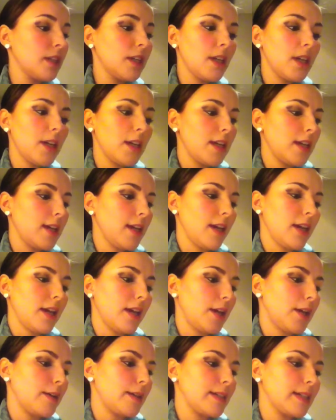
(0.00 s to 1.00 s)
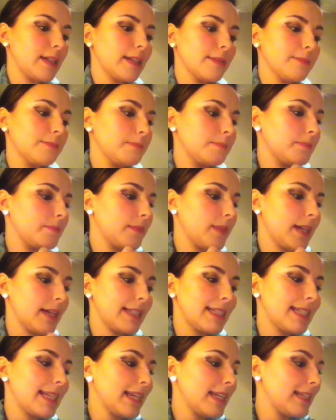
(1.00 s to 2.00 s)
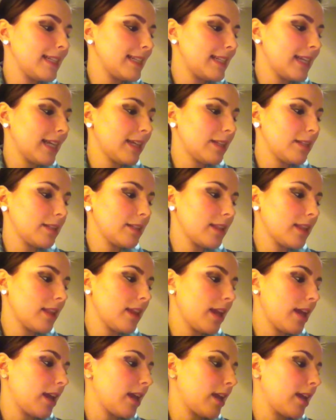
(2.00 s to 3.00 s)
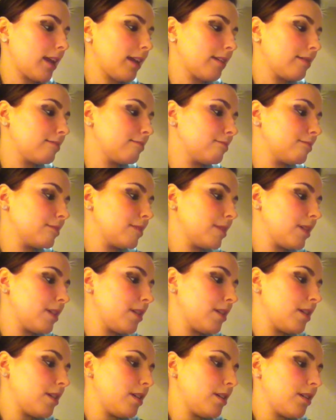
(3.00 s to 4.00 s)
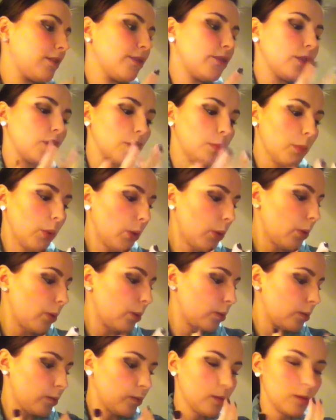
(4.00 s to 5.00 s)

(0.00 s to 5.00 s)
a tinting thing for your pores.